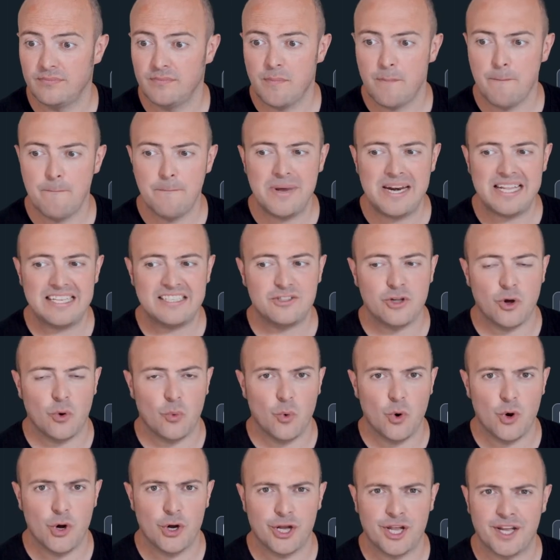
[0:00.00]
But it's not
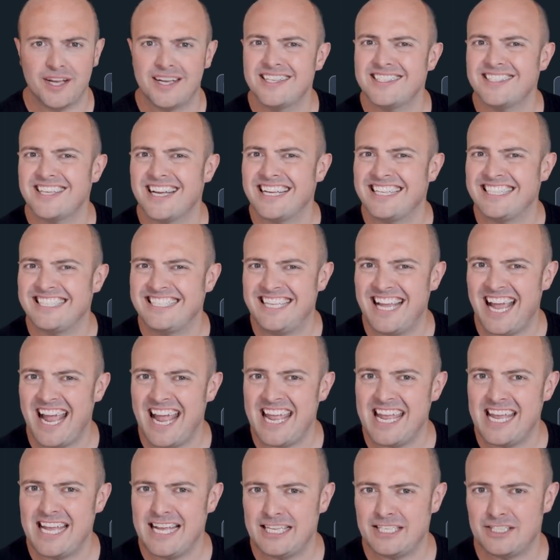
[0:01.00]
working, it's saying day
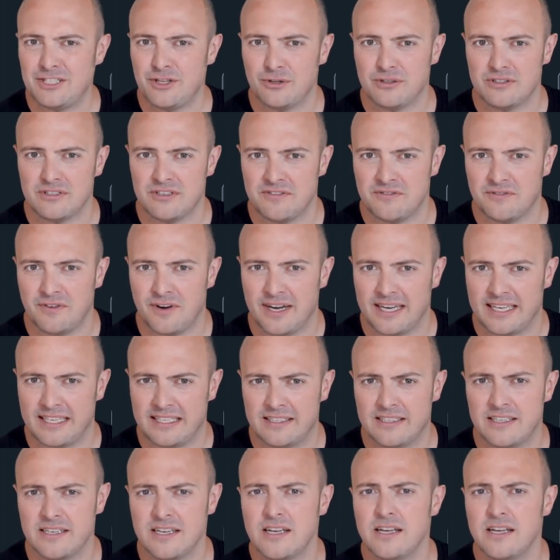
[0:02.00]
is not defined.